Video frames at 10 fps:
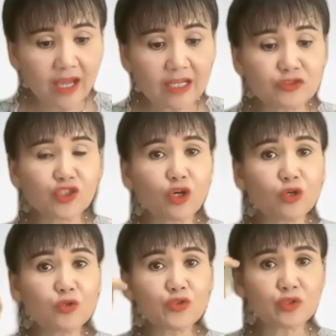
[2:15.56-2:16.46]
and she
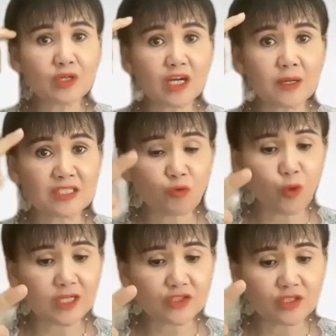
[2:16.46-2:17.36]
also, her
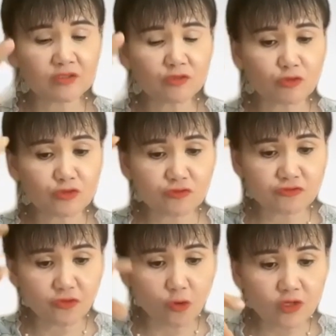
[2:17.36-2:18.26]
question also
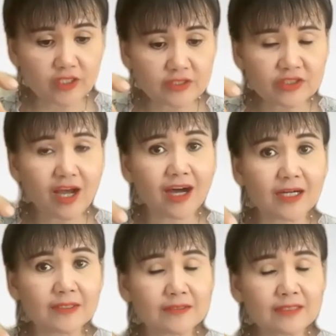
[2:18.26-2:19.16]
focused
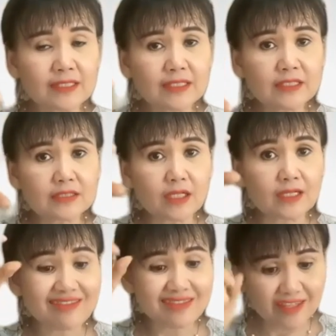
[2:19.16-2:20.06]
on
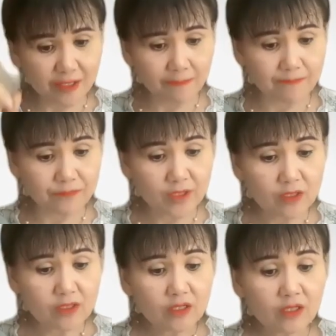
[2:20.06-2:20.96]
the theme.
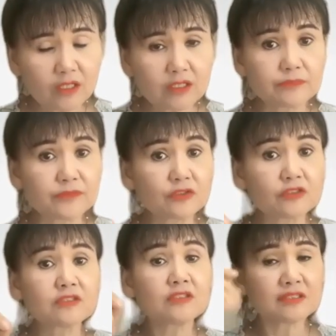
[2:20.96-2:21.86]

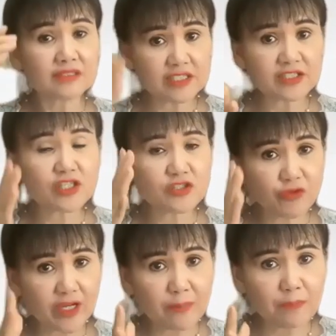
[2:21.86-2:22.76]
This is
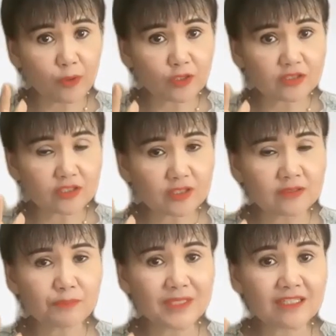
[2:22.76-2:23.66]
very
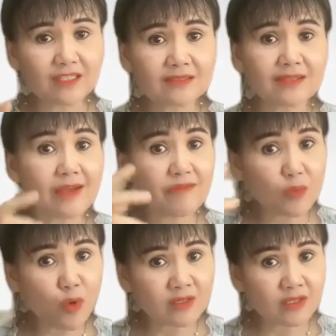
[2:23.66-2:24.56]
important because every
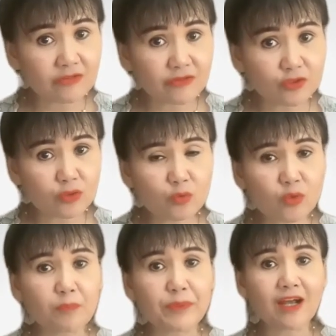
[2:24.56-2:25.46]
one of you
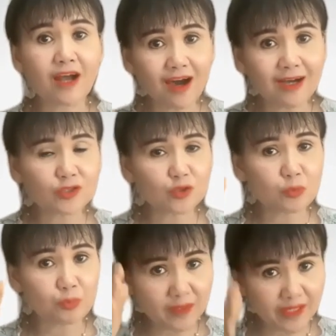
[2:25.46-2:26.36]
will be called to
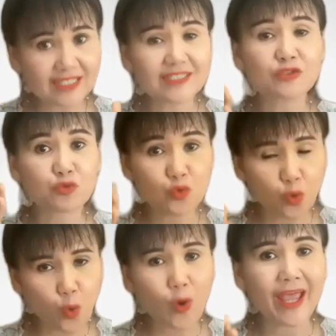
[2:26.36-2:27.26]
play this
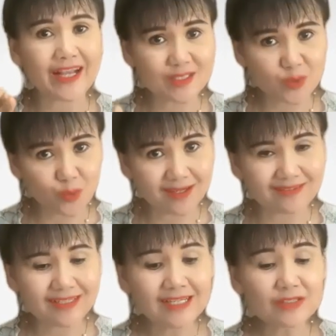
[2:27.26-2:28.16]
role as
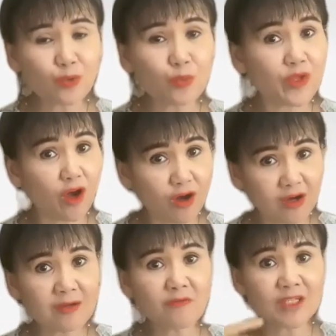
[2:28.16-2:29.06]
well. So we
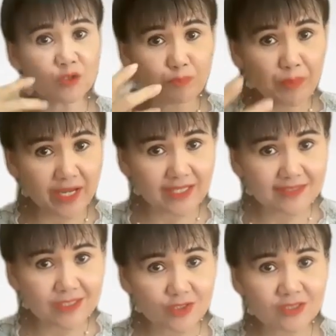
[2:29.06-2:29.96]
all want to pay
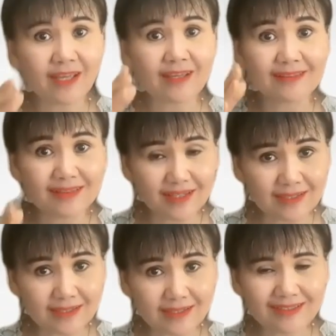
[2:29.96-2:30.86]
attention and
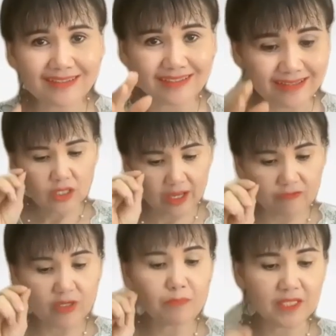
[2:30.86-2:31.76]
learn it in
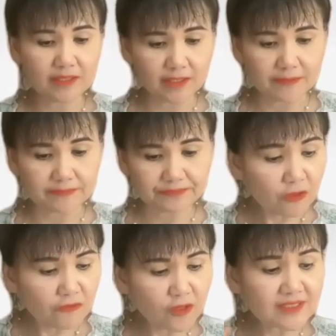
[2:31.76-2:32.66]
every meeting.
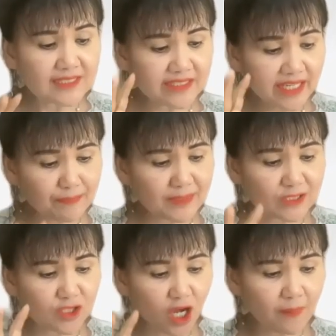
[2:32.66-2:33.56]
For the table
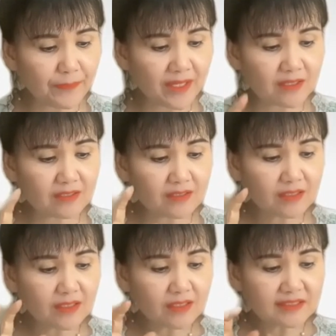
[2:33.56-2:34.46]
topic
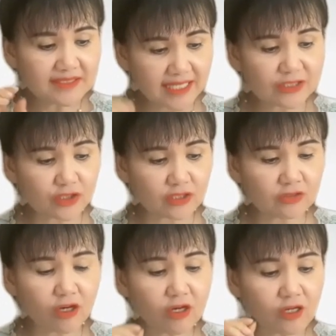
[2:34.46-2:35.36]
session,
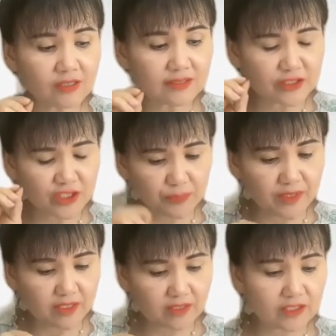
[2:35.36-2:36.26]
all the
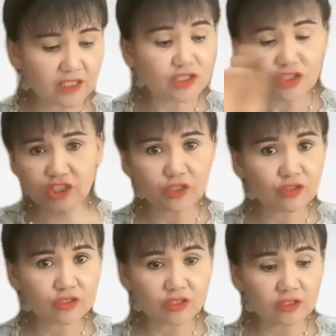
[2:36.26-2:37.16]
speakers in
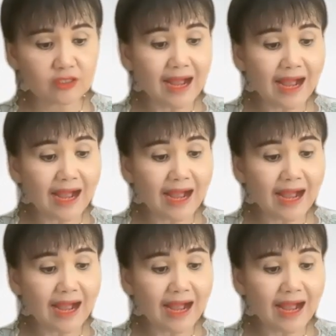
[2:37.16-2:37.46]
general,